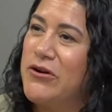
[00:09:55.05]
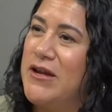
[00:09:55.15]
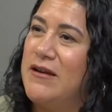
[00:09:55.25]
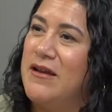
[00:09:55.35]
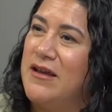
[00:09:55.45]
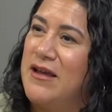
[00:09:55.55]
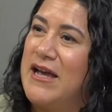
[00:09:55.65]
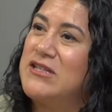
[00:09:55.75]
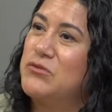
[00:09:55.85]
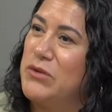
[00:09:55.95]
And
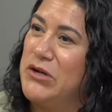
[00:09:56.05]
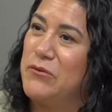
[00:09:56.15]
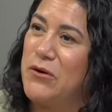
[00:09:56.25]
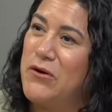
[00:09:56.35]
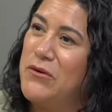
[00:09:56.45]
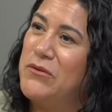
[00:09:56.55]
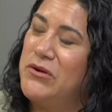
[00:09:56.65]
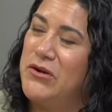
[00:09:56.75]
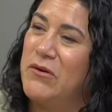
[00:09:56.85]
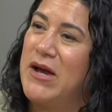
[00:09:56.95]
as we grow,
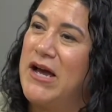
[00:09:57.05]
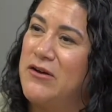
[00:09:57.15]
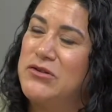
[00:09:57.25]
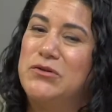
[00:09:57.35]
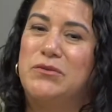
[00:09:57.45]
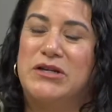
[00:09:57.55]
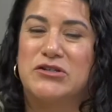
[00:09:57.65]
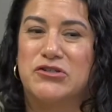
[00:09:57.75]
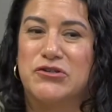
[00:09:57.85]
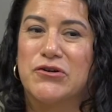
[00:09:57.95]
you know, how do we
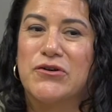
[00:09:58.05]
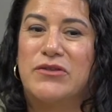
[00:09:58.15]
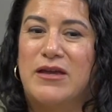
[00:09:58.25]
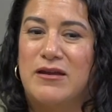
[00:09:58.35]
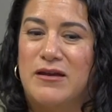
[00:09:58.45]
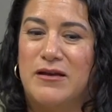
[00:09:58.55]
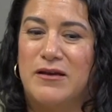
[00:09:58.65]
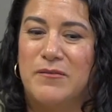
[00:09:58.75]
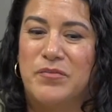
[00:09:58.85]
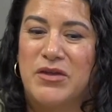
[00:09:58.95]
ensure that,
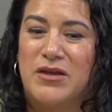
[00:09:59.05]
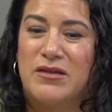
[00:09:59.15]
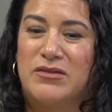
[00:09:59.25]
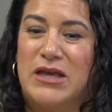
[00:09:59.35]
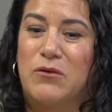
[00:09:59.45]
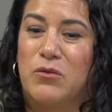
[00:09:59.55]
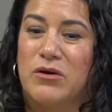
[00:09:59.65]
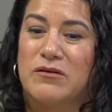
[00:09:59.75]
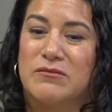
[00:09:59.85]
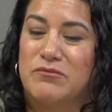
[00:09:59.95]
um, that
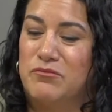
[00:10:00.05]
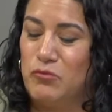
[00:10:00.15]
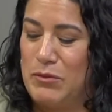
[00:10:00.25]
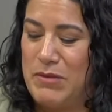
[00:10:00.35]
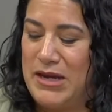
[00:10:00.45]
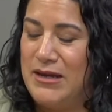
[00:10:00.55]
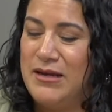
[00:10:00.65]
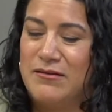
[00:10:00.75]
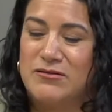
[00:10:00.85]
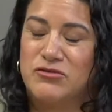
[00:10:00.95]
we're
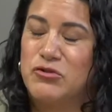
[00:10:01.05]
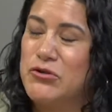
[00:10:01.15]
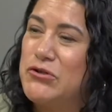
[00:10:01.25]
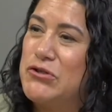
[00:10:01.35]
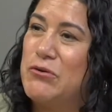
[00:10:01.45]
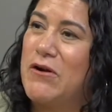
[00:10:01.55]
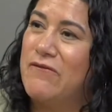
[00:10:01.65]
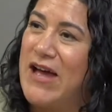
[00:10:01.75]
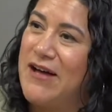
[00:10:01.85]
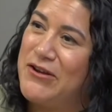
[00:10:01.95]
remaining true to our
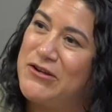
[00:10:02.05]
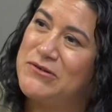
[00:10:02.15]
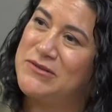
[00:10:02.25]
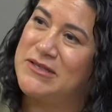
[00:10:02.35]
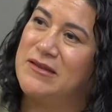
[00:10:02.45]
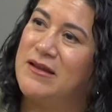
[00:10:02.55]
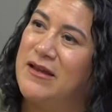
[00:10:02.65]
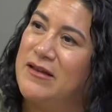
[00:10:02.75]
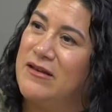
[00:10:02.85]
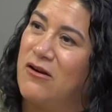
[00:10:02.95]
values and, and